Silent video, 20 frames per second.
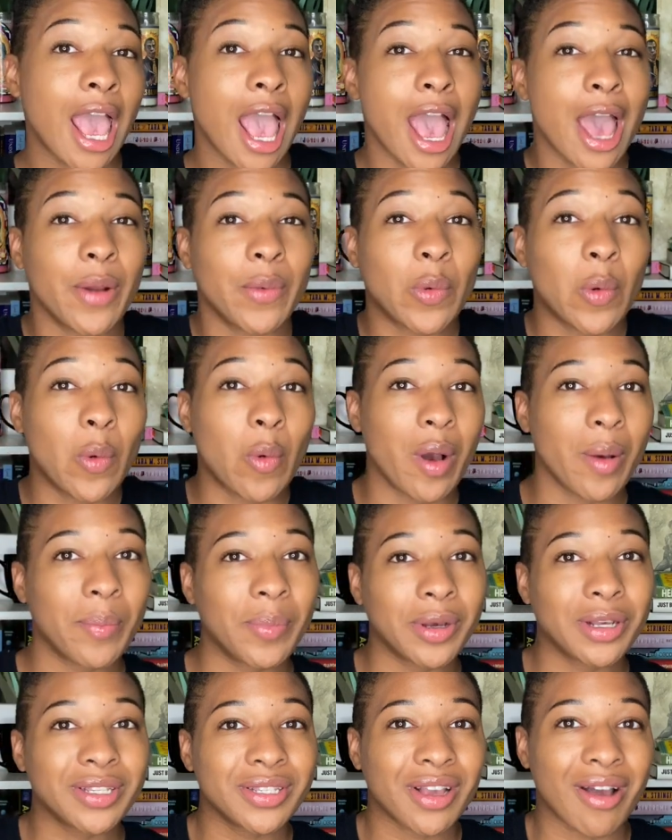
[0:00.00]
And what
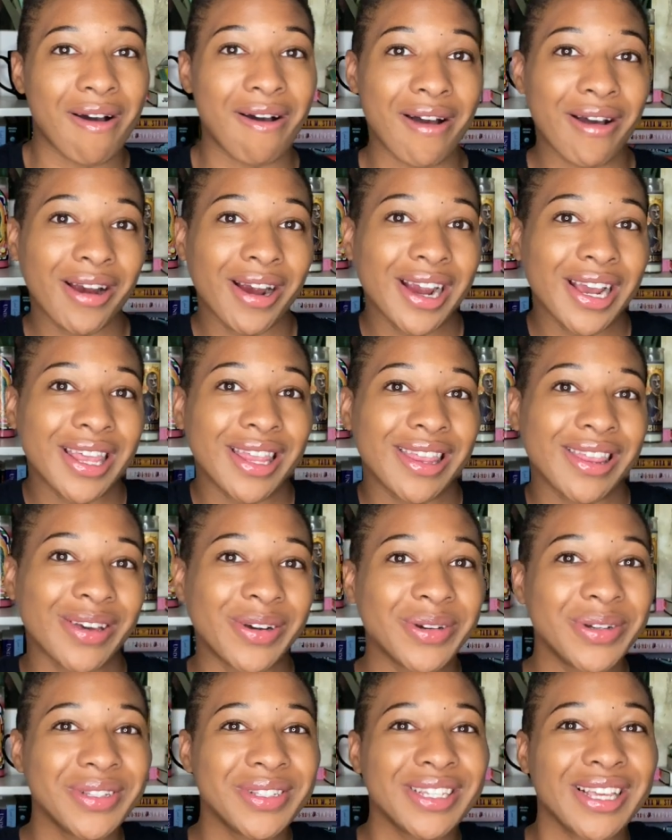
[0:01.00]
books are
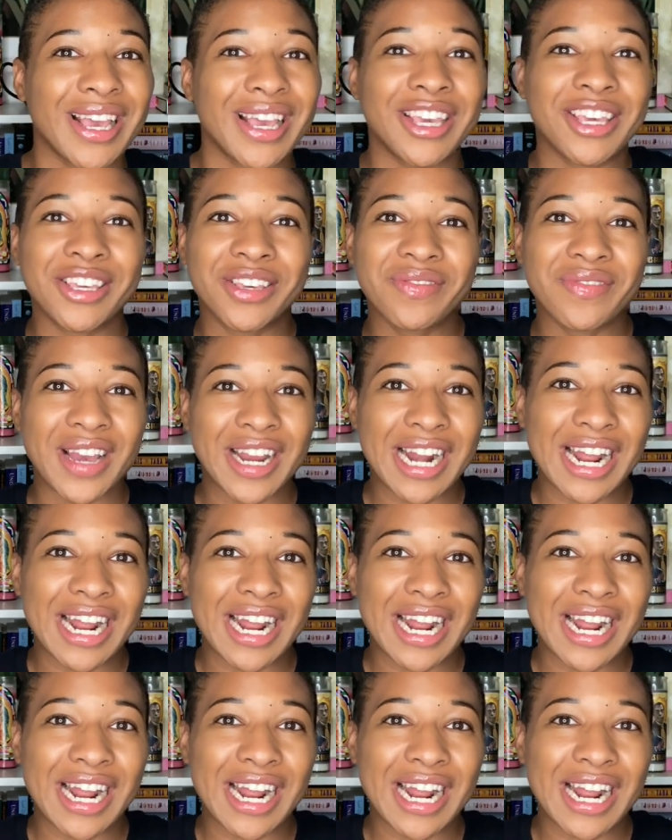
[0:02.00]
those, you might